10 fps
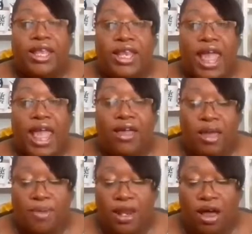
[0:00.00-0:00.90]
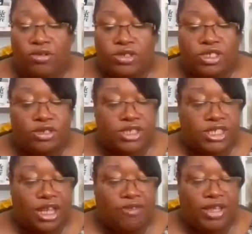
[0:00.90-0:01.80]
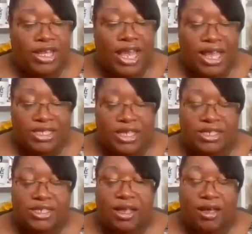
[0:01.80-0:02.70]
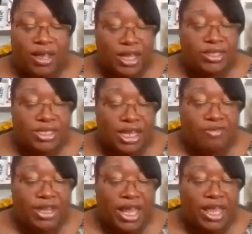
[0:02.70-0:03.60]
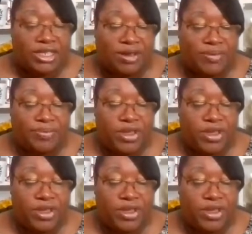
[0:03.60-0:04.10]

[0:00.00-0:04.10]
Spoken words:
Now it belongs to the city of Atlanta,